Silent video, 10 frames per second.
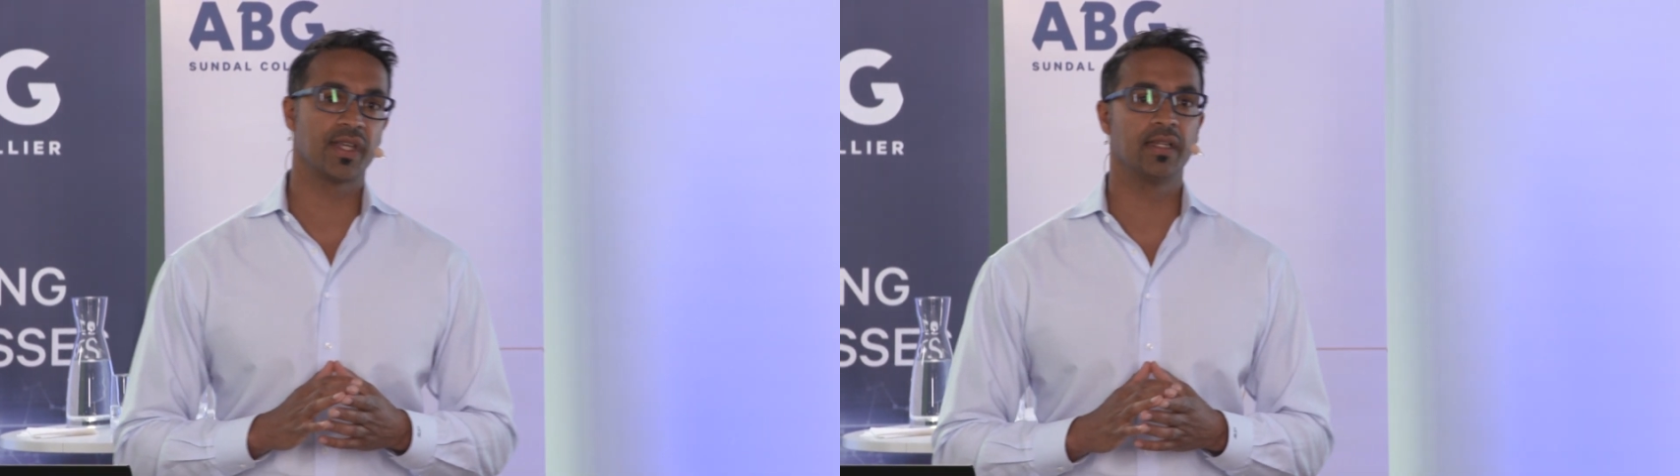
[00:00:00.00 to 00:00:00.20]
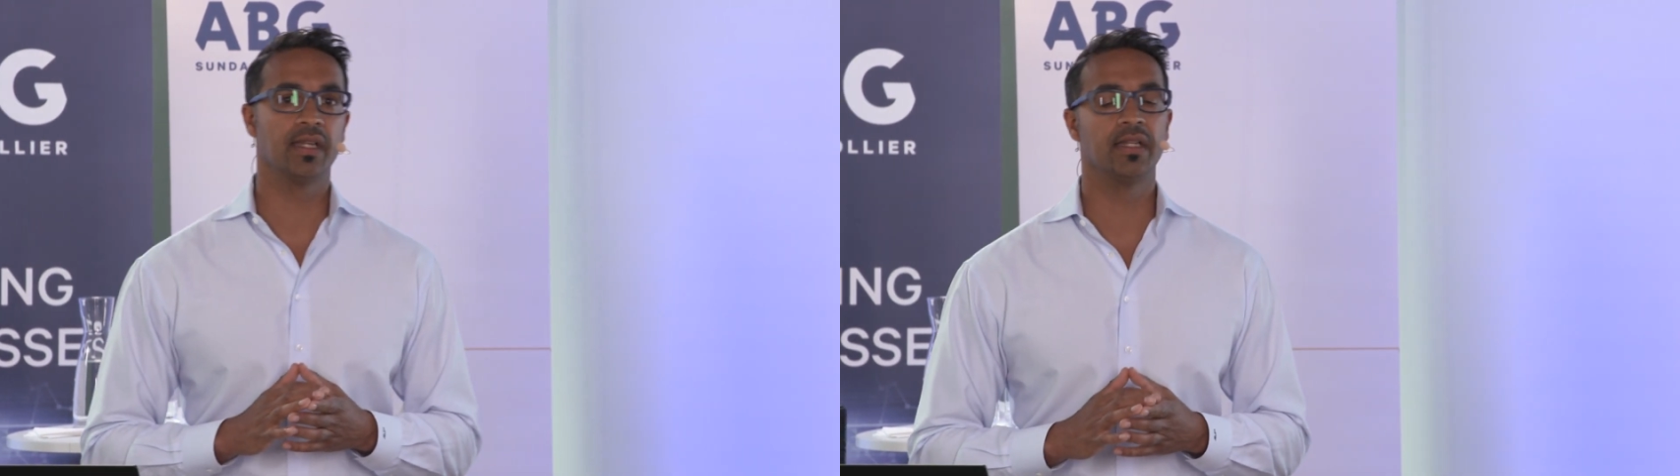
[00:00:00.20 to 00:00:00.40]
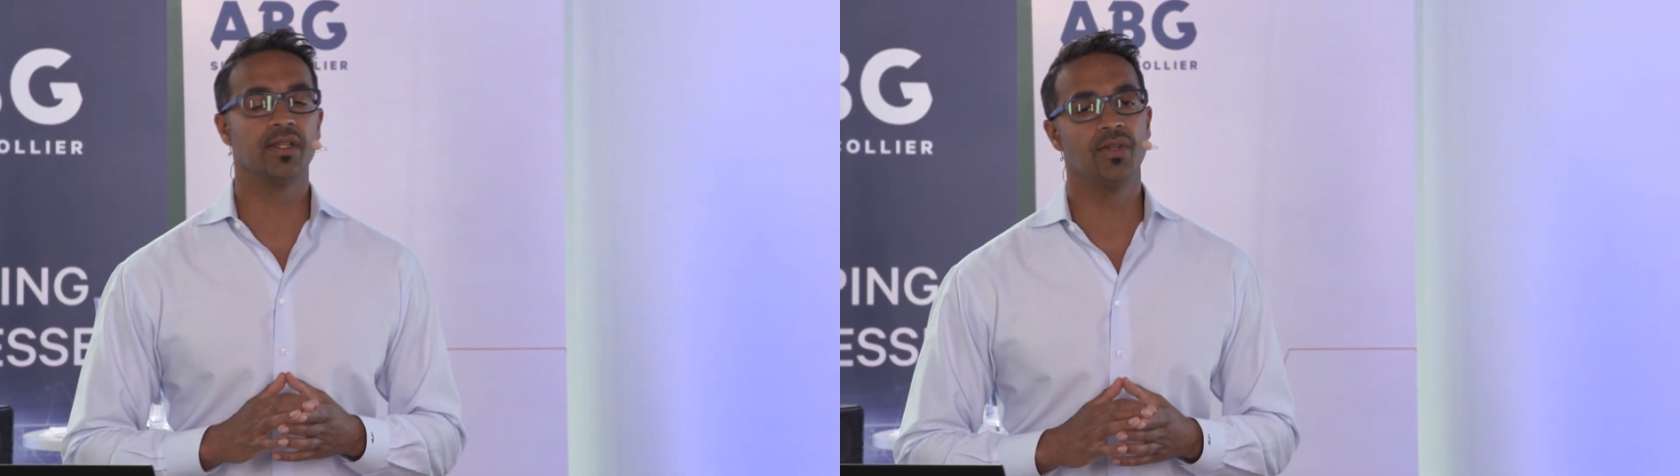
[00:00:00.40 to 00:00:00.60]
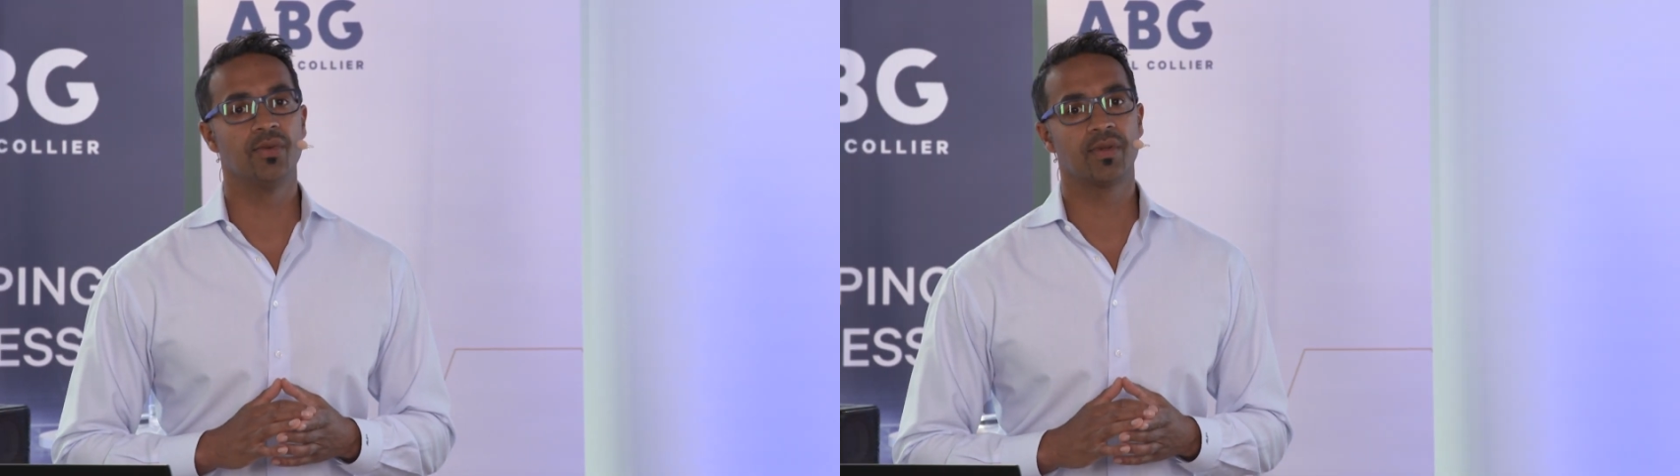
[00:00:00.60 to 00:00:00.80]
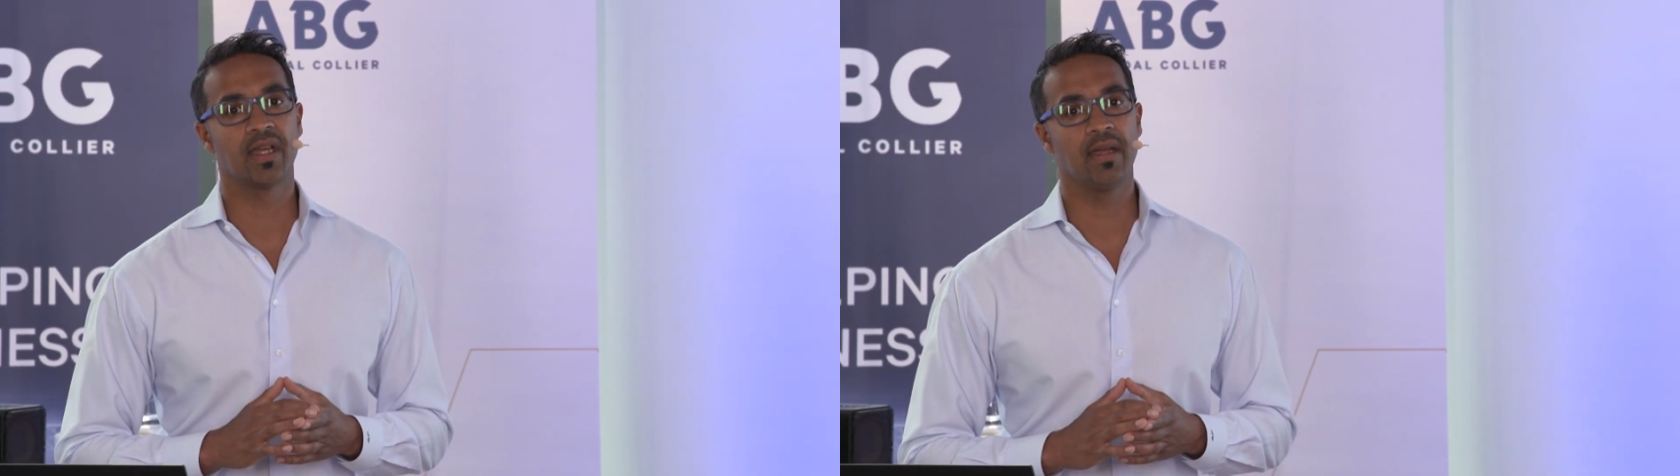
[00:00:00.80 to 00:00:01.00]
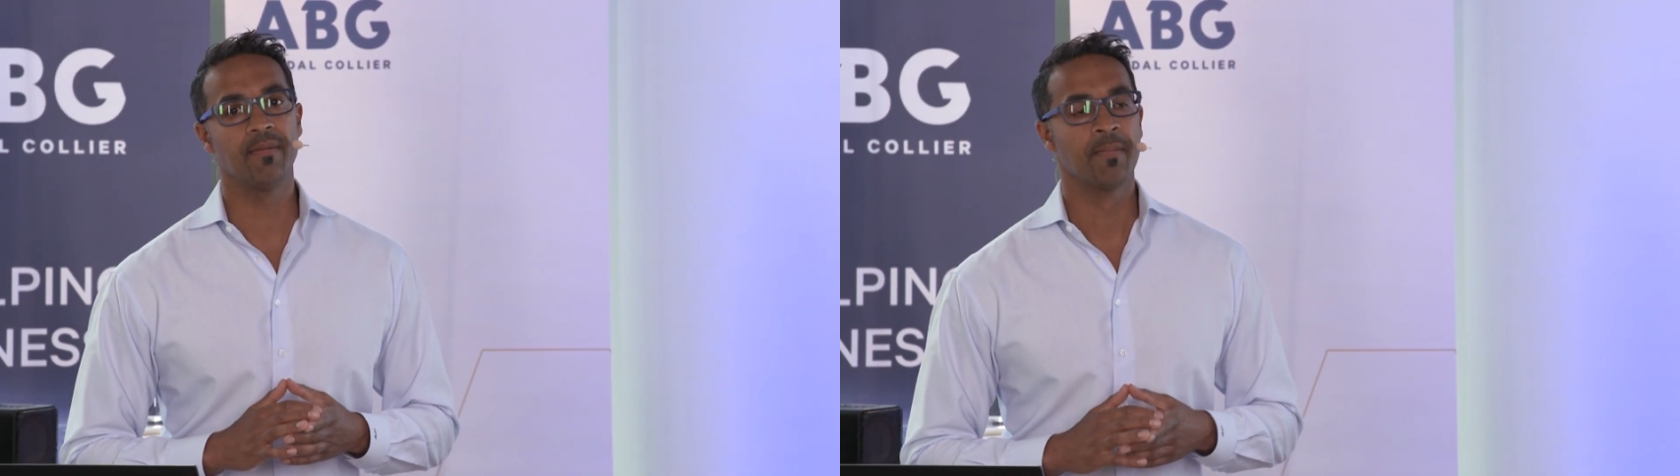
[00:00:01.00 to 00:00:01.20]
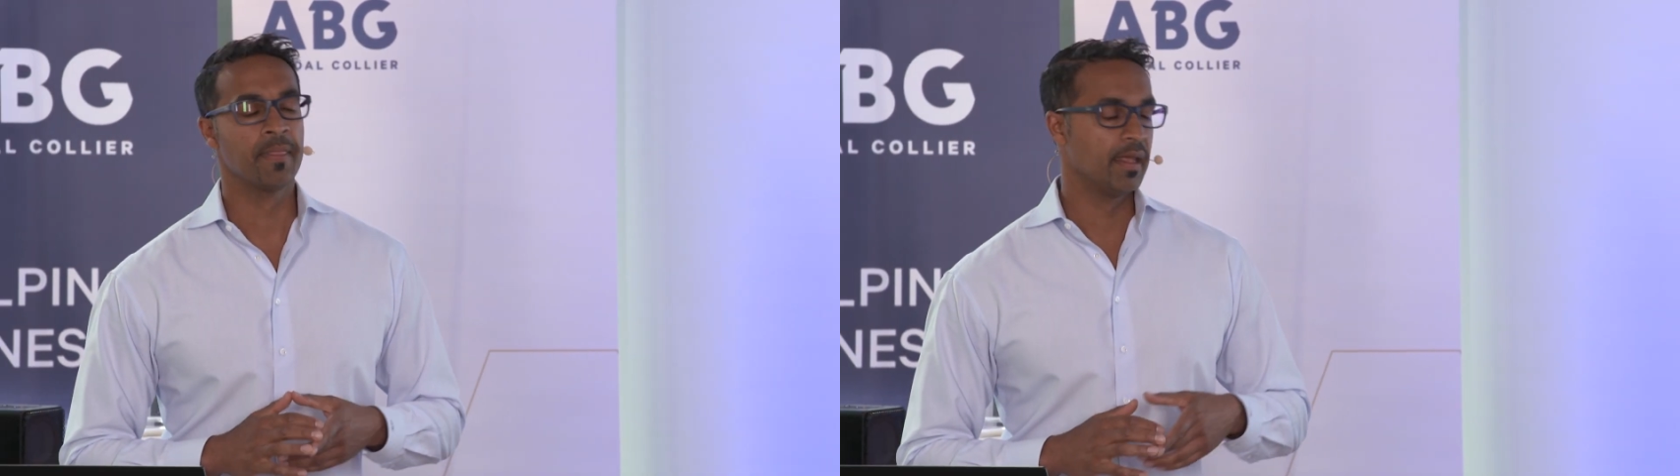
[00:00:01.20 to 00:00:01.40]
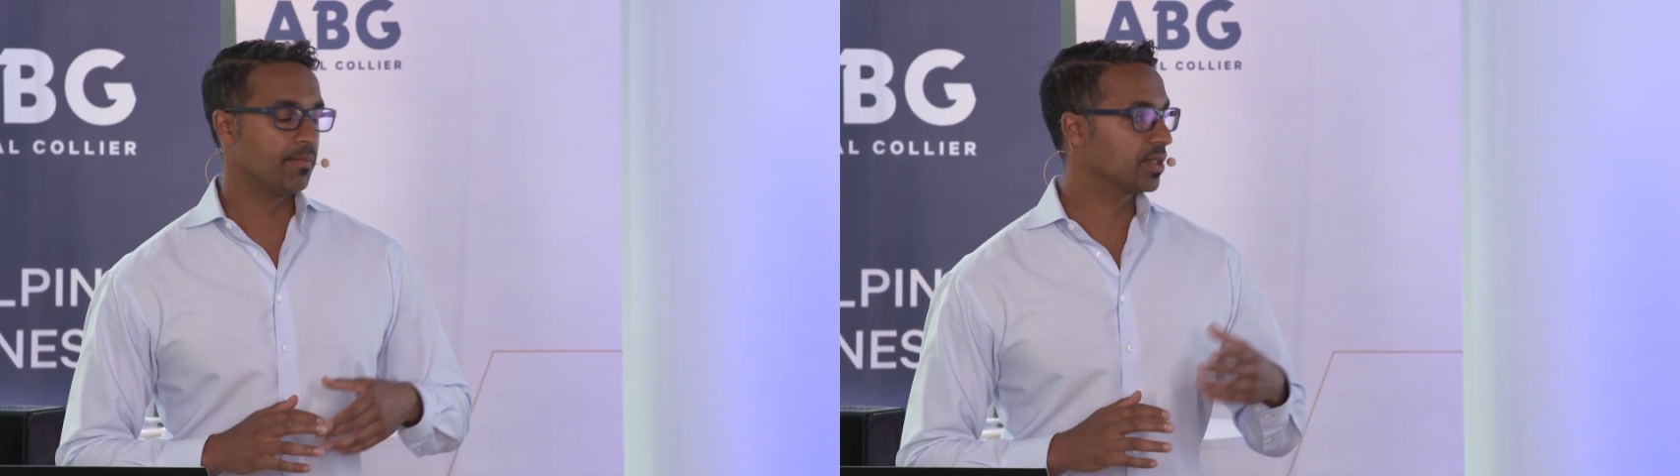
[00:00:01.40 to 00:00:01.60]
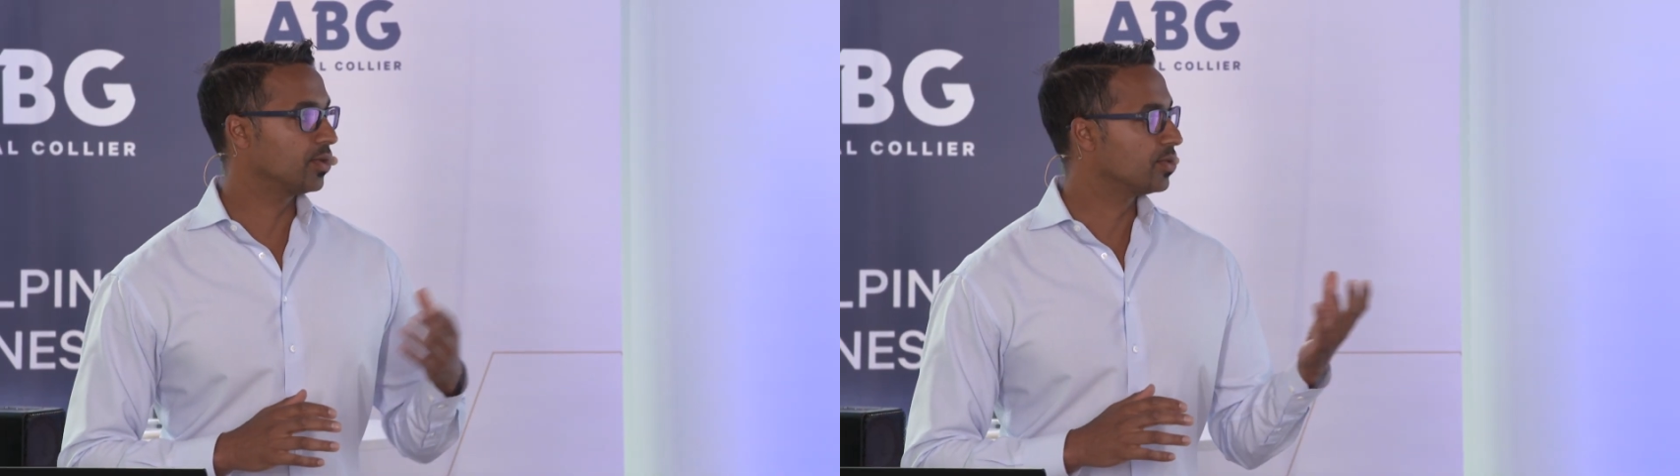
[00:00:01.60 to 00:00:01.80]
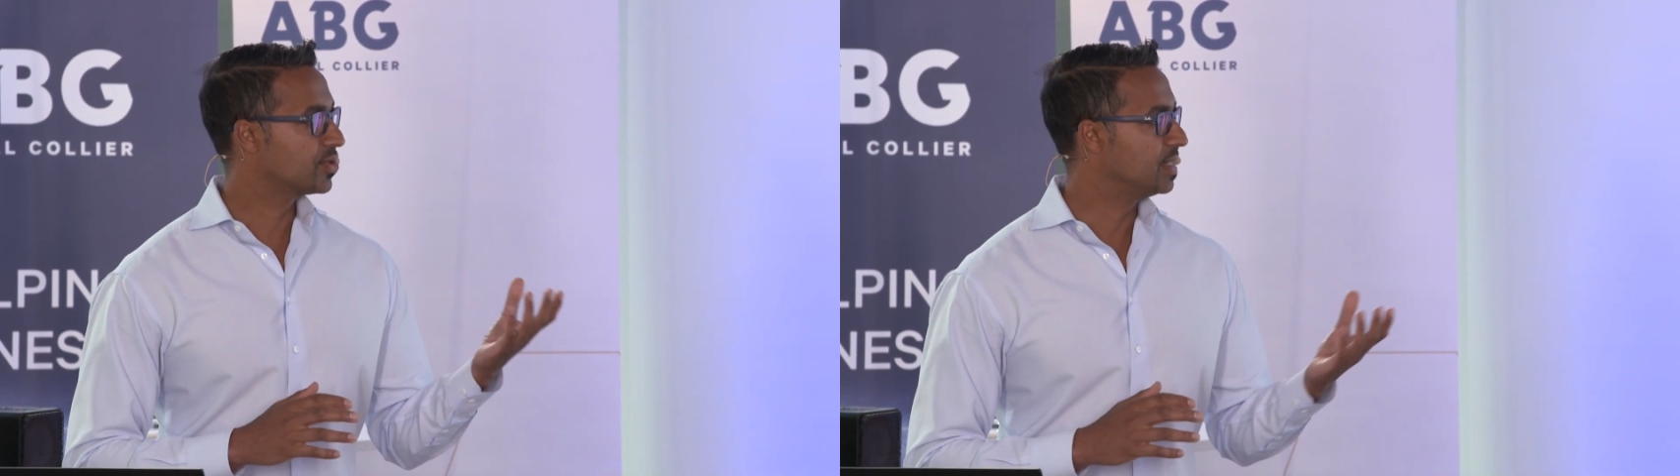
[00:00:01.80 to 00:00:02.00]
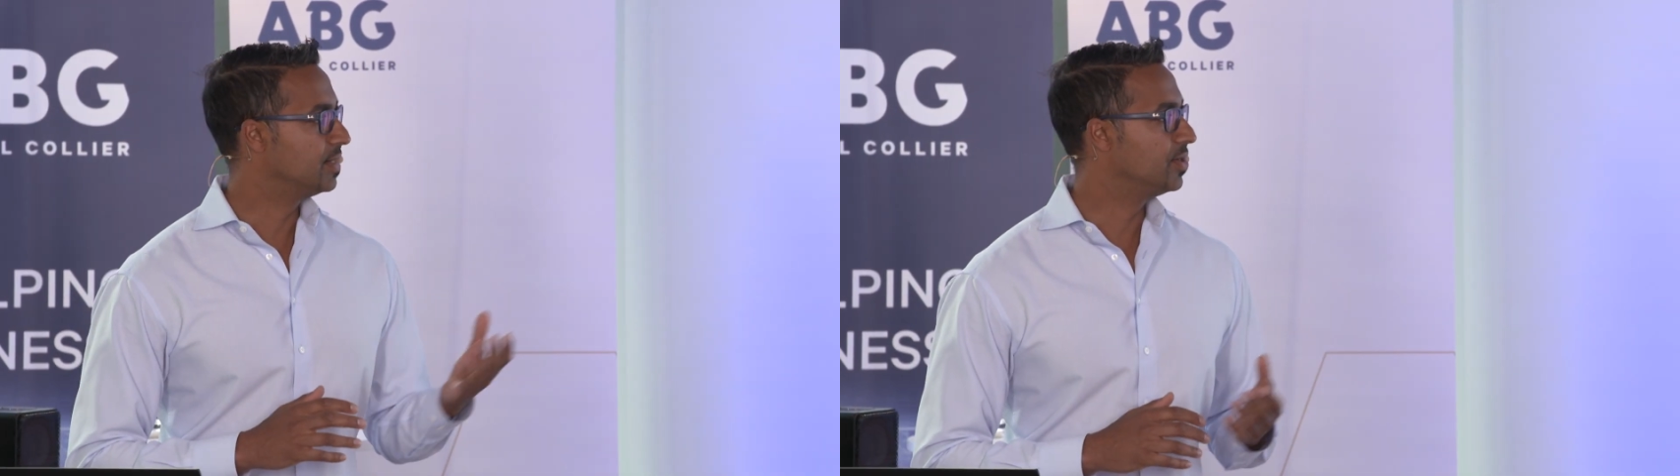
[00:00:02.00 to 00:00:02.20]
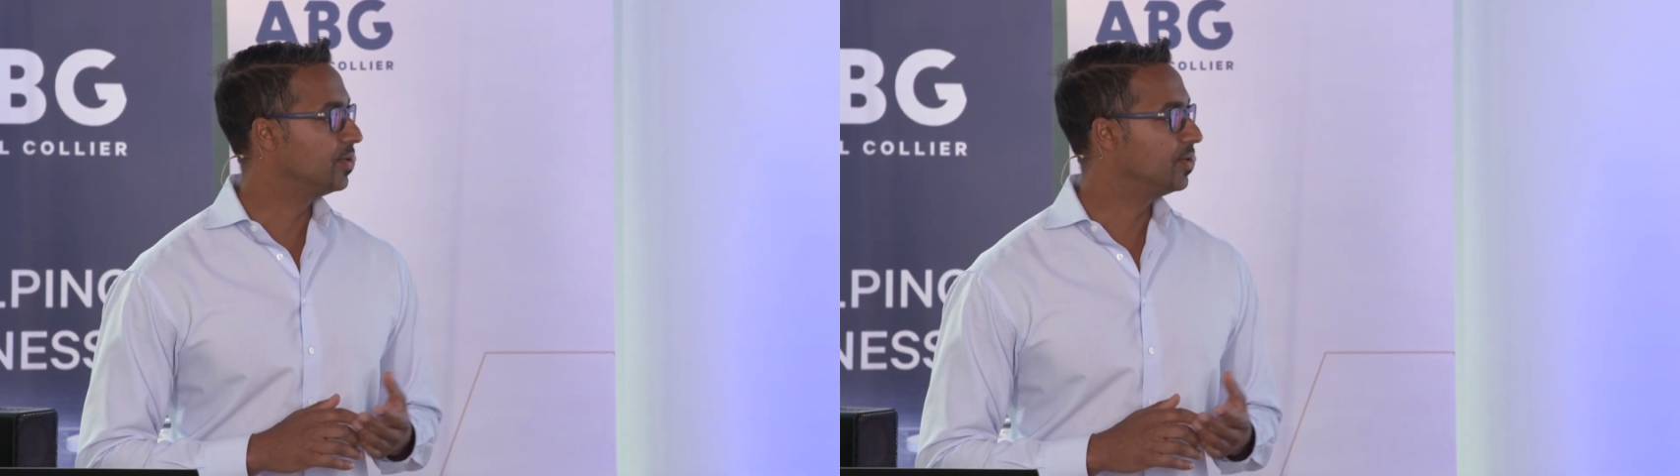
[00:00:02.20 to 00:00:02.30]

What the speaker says: and the UK, but also in the